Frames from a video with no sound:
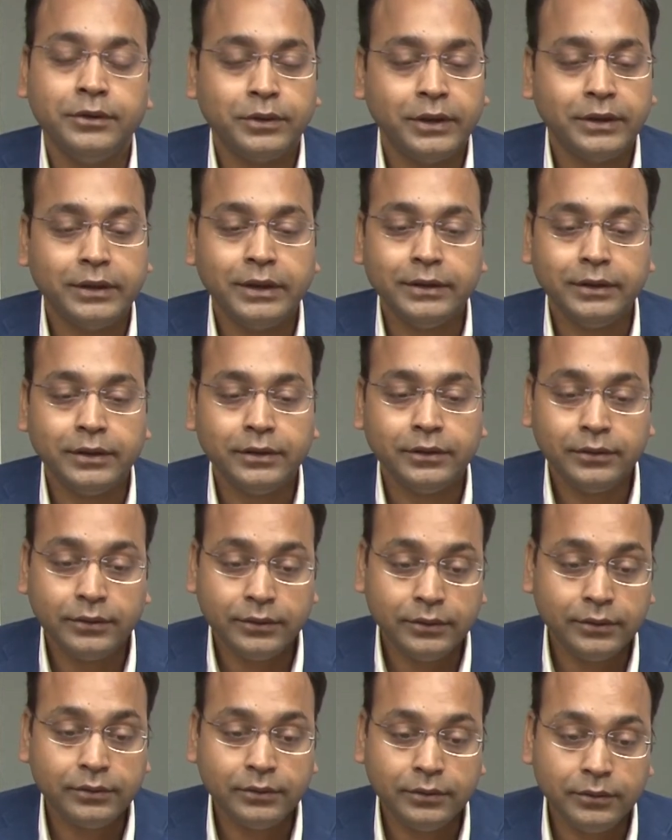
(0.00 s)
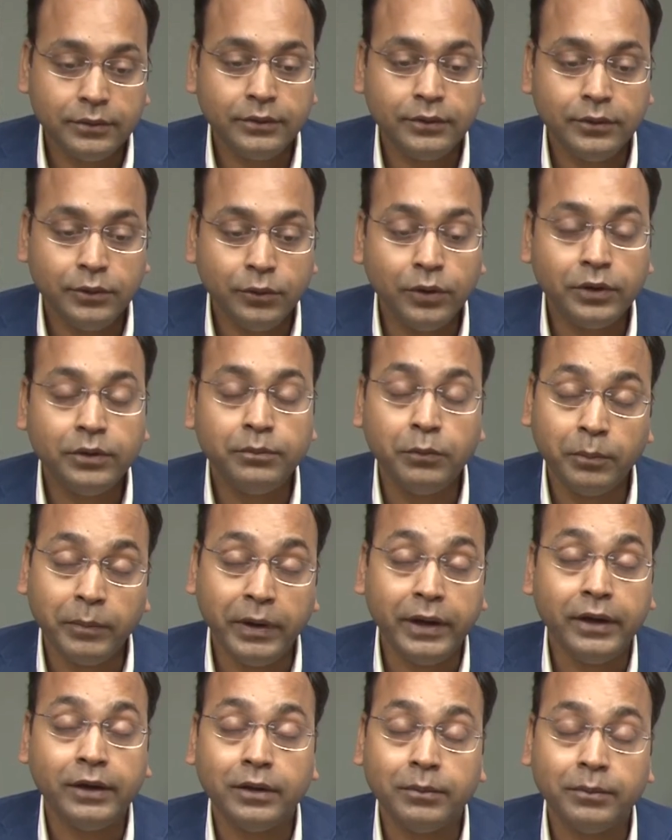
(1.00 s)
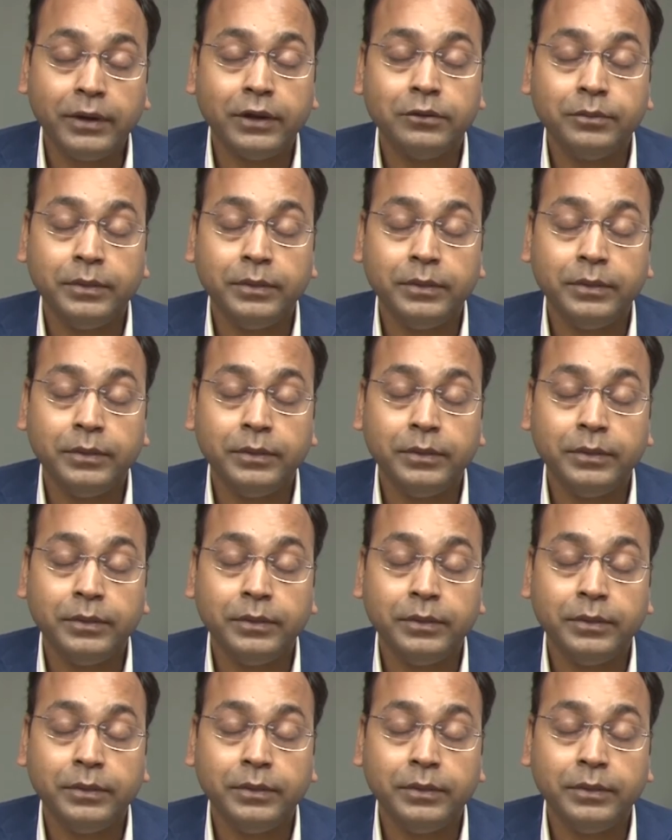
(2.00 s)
So I think the good momentum has